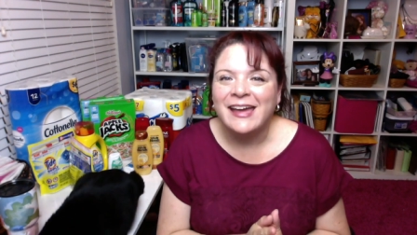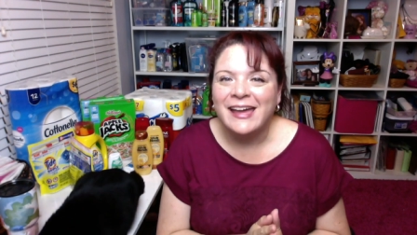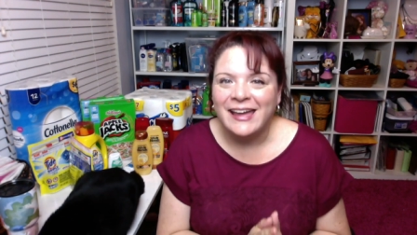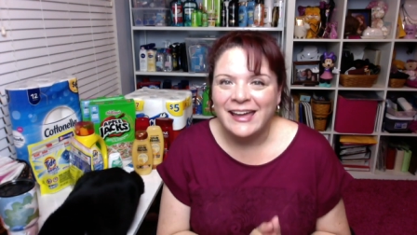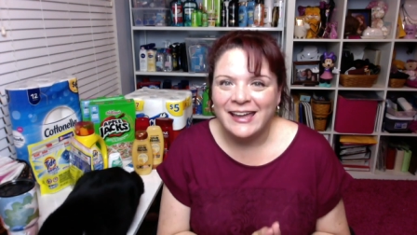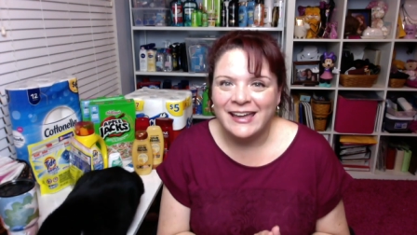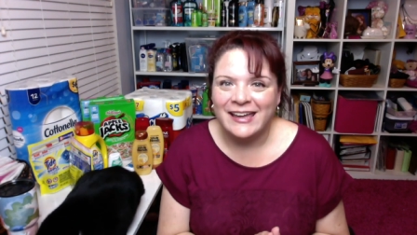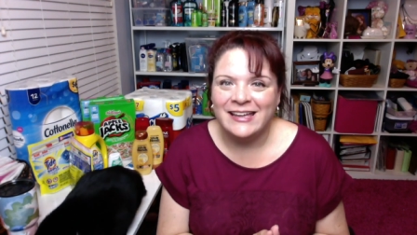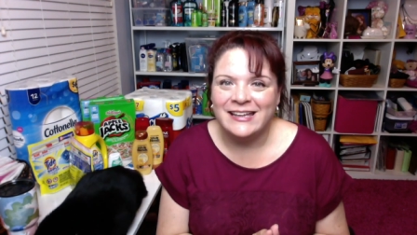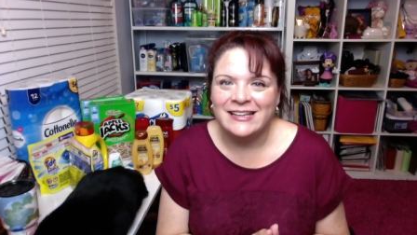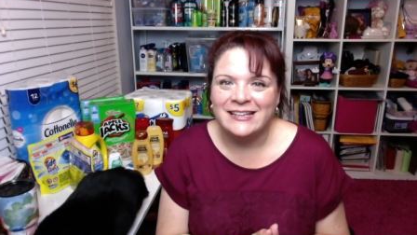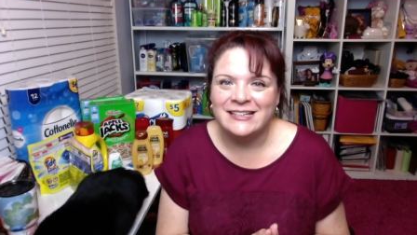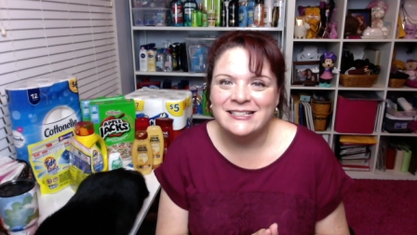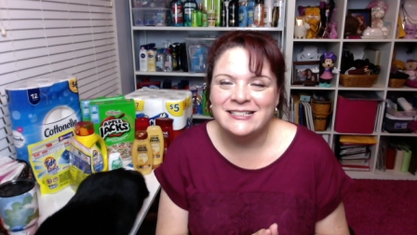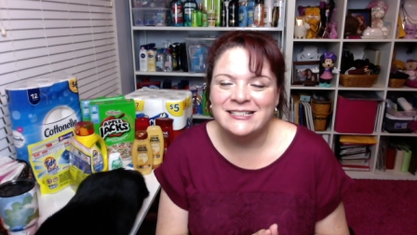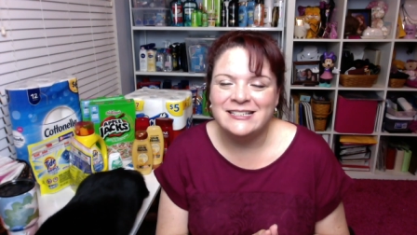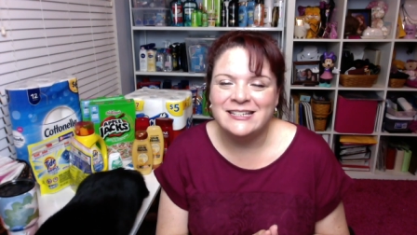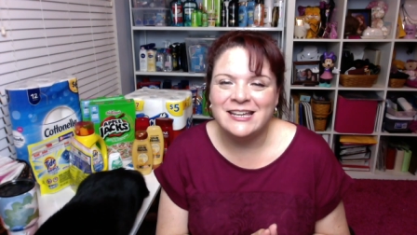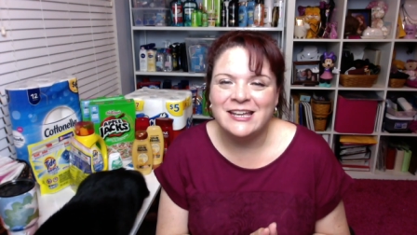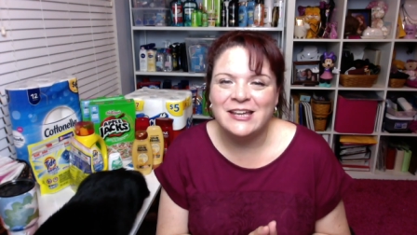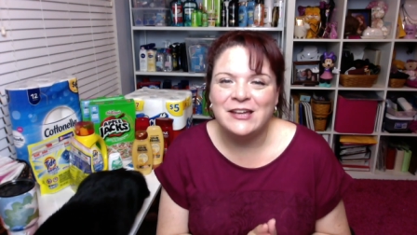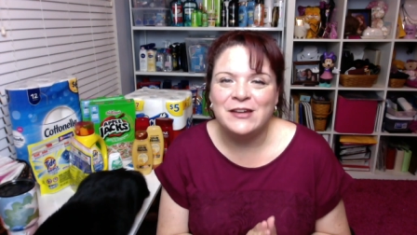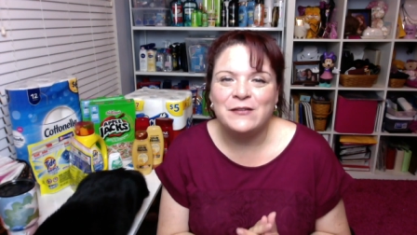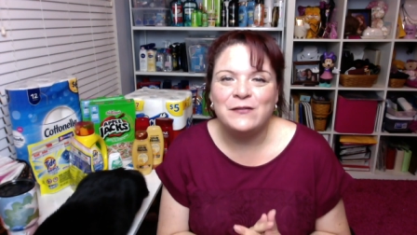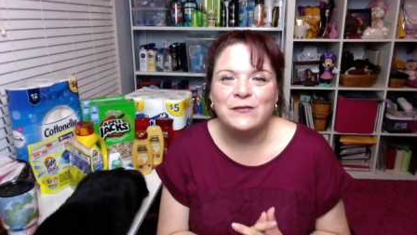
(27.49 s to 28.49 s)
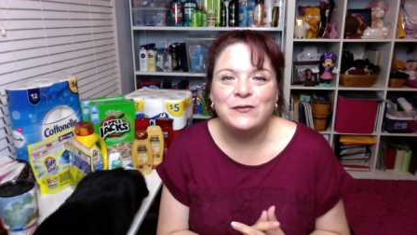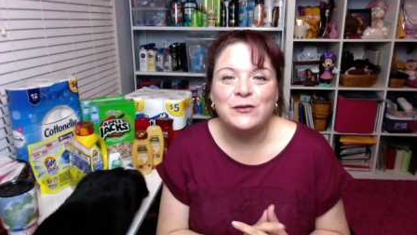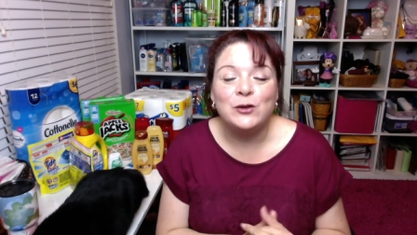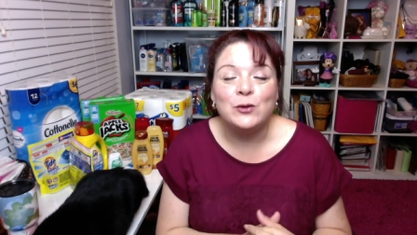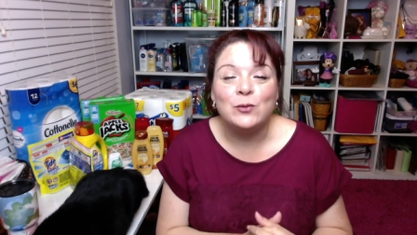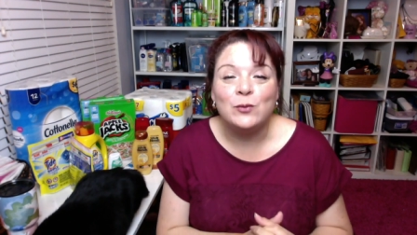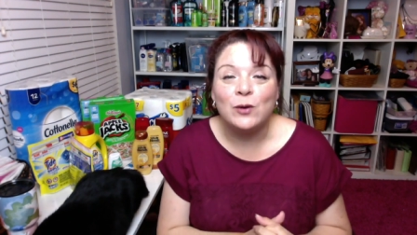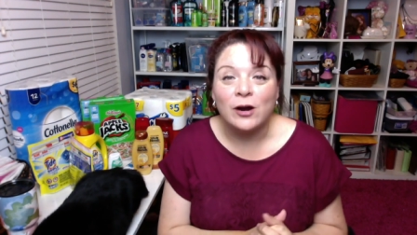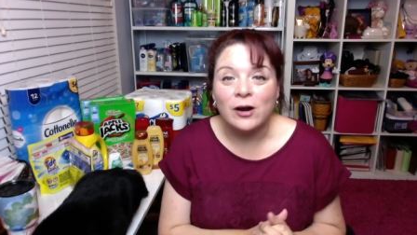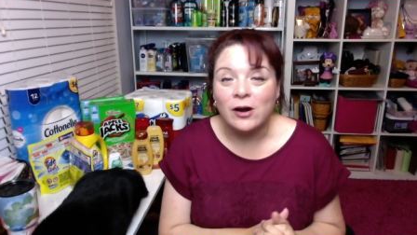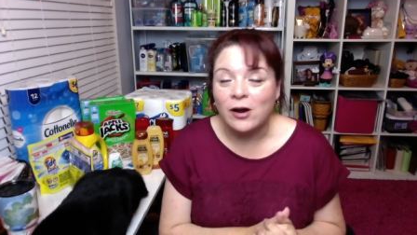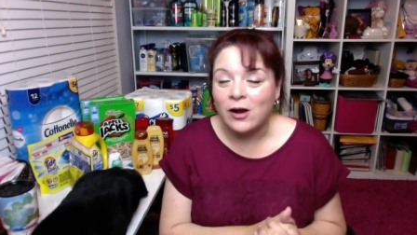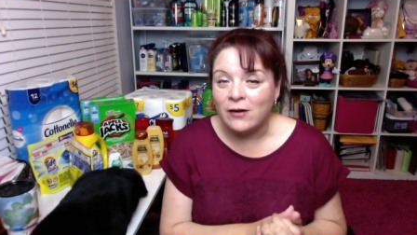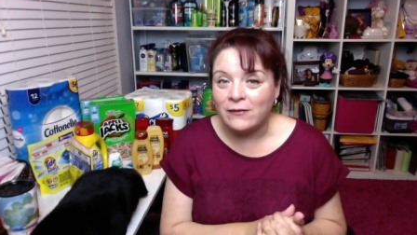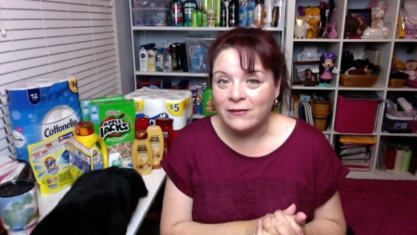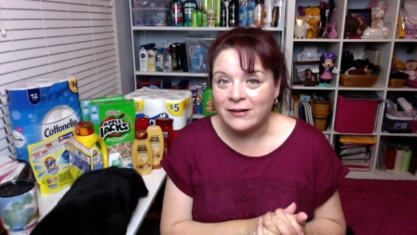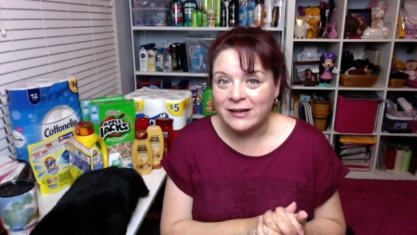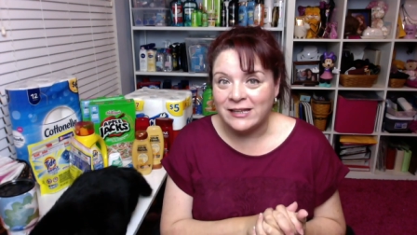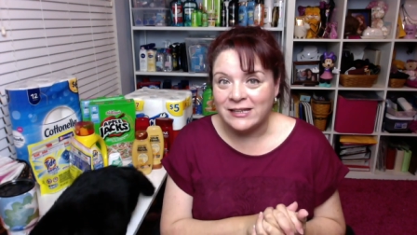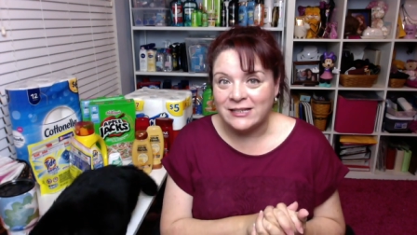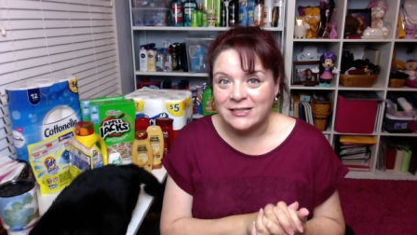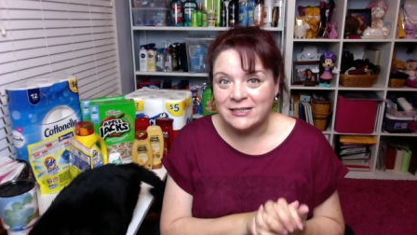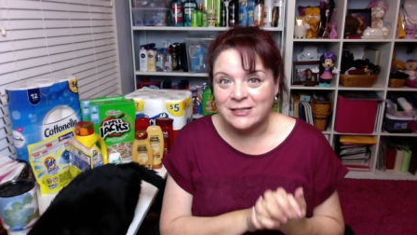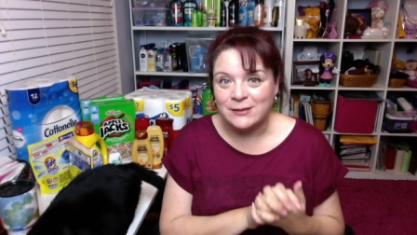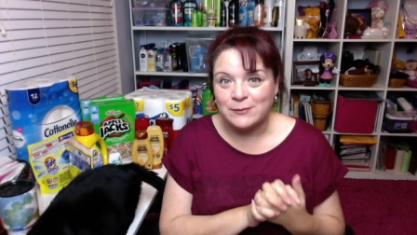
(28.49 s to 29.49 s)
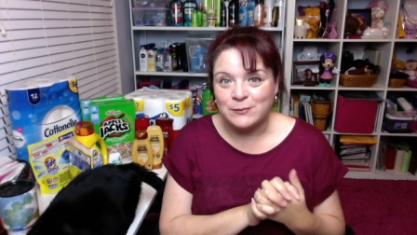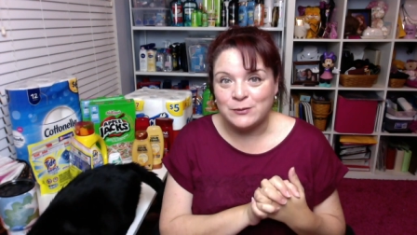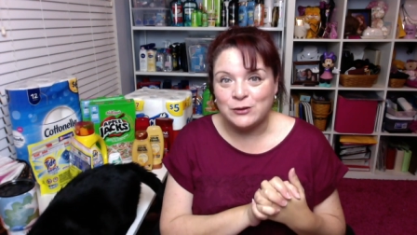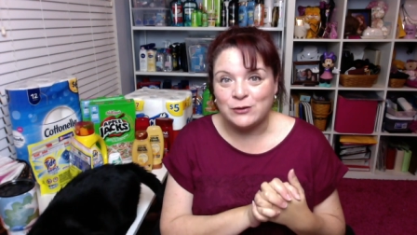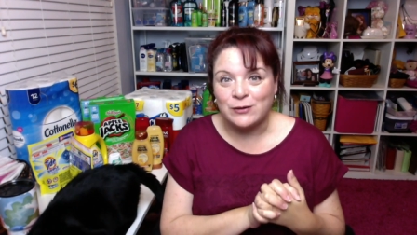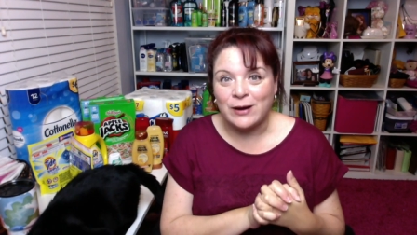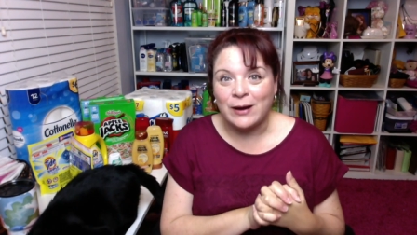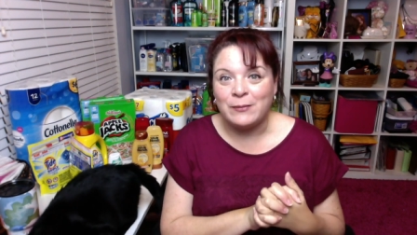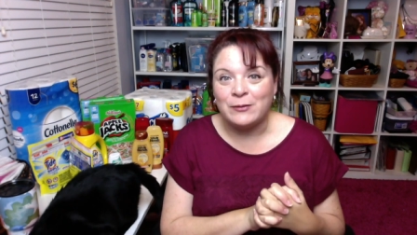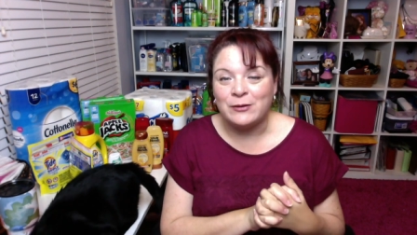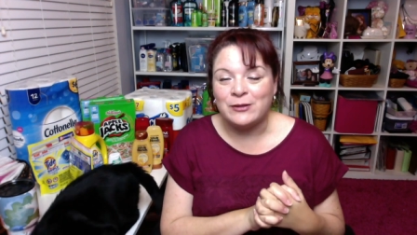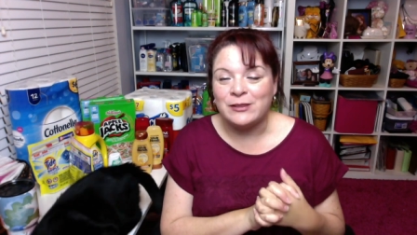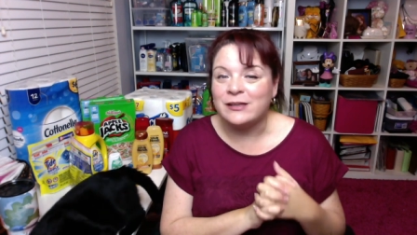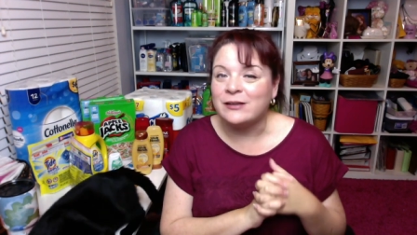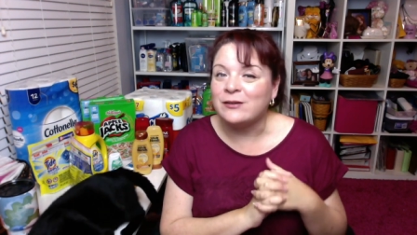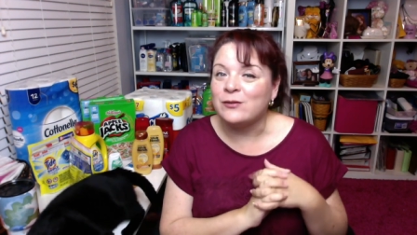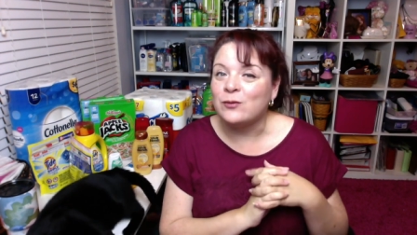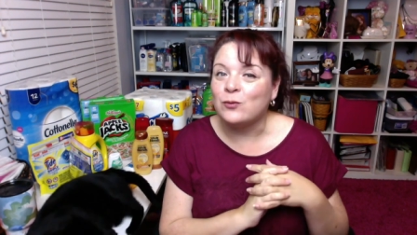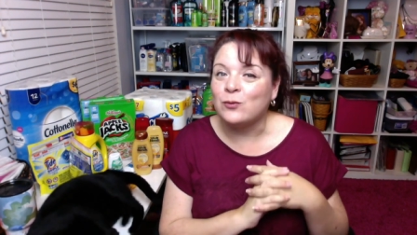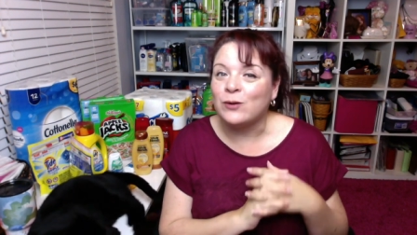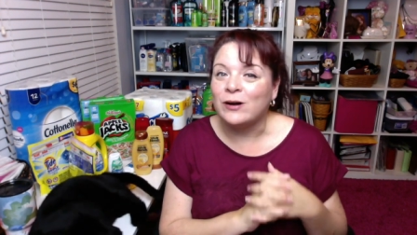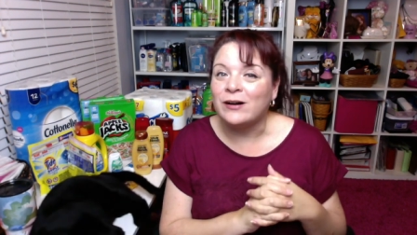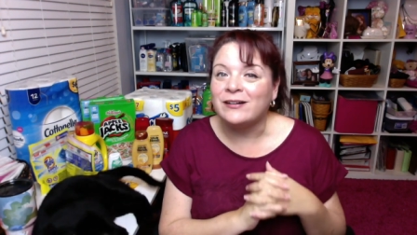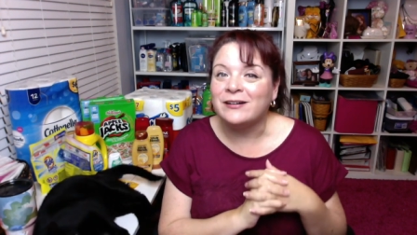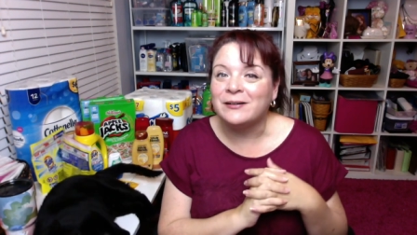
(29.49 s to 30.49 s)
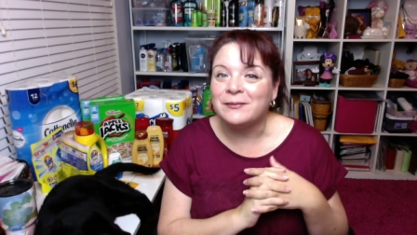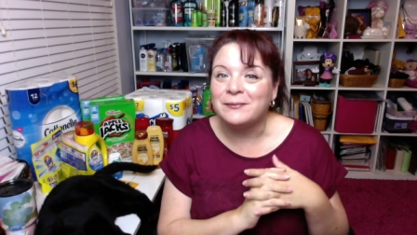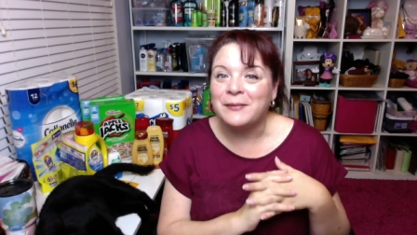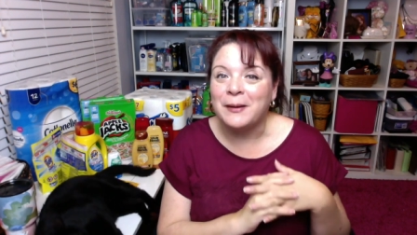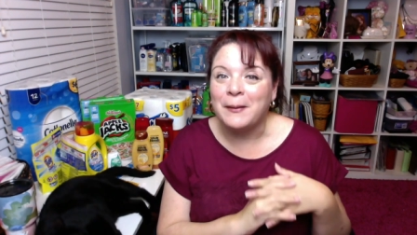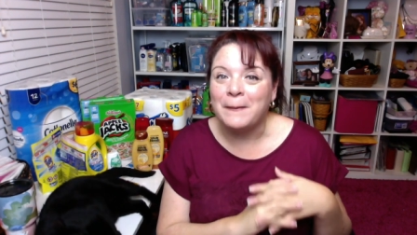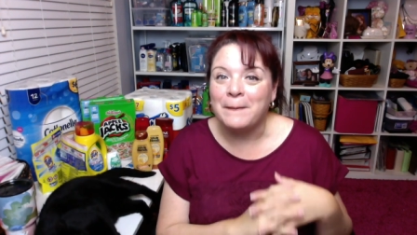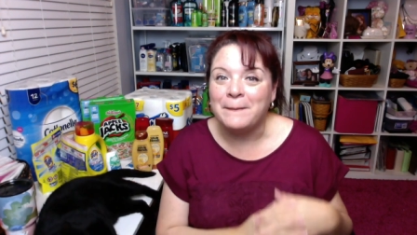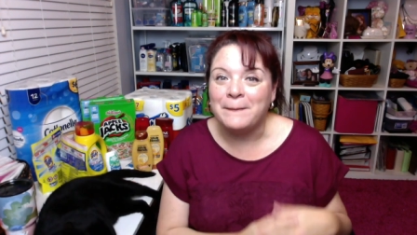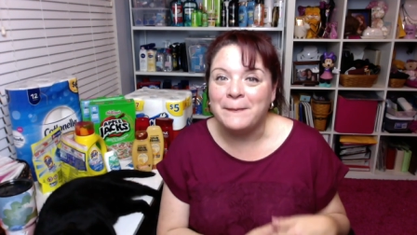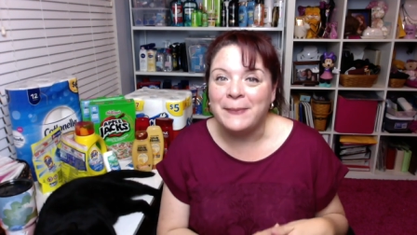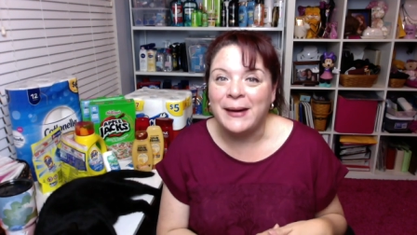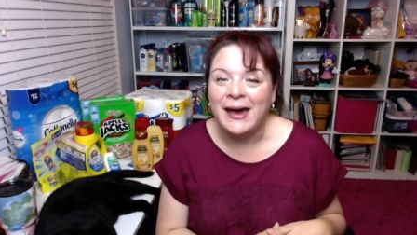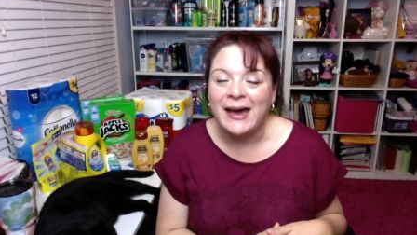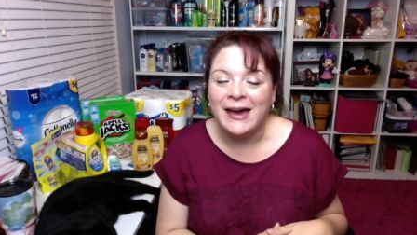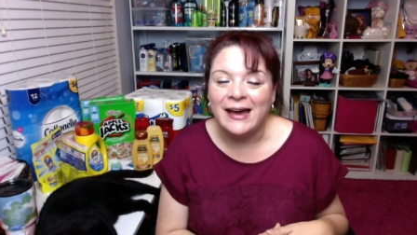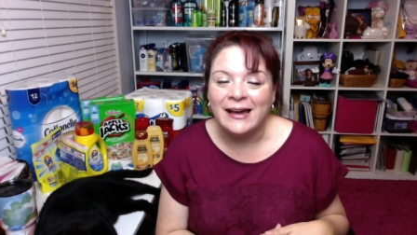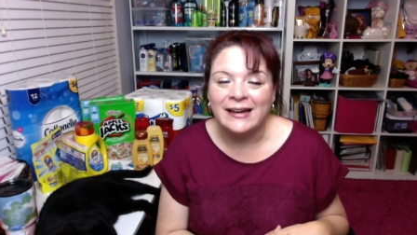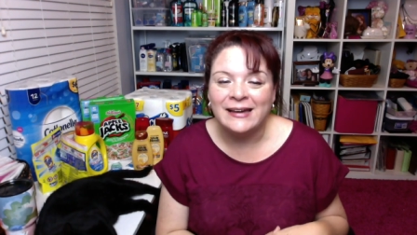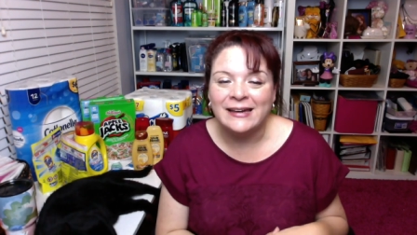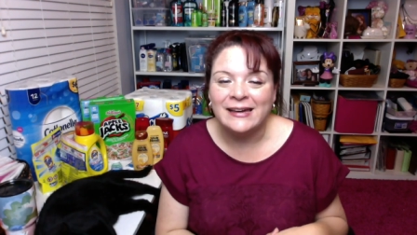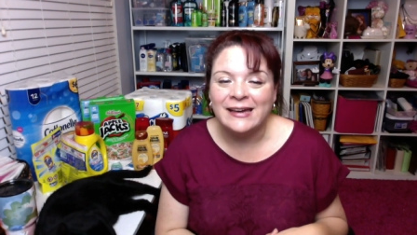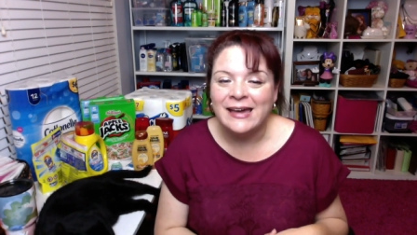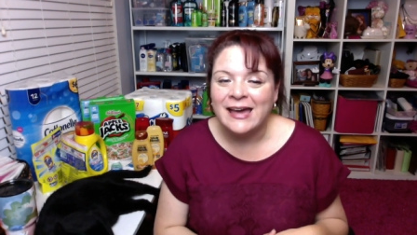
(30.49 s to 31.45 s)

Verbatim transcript: And if you are already a subscriber, then welcome back.